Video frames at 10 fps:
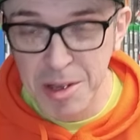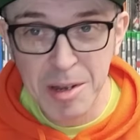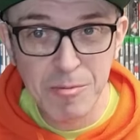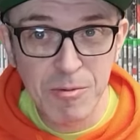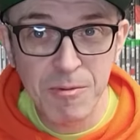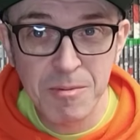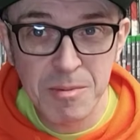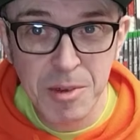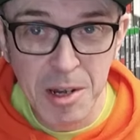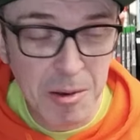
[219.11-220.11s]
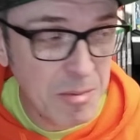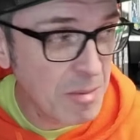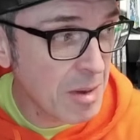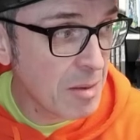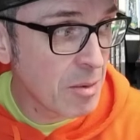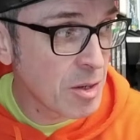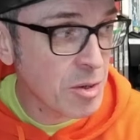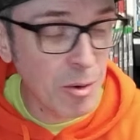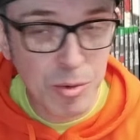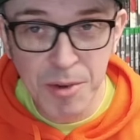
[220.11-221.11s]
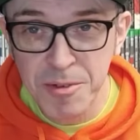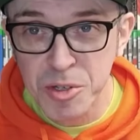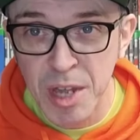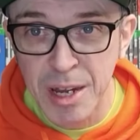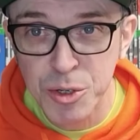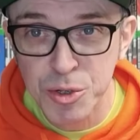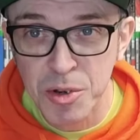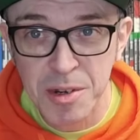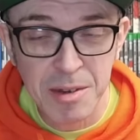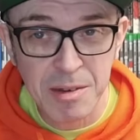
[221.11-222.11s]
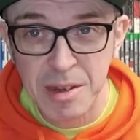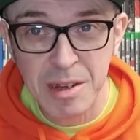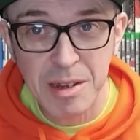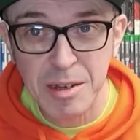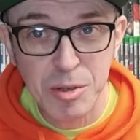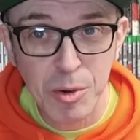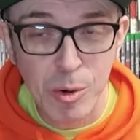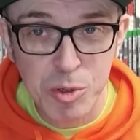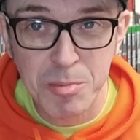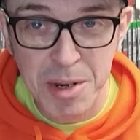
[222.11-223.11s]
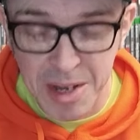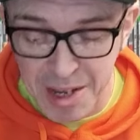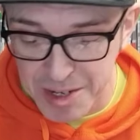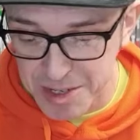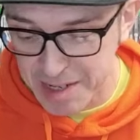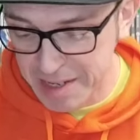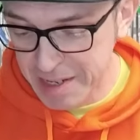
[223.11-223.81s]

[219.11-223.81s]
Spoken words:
And it, you know, it's got all different textures on it, and it's an awesome bit of kit.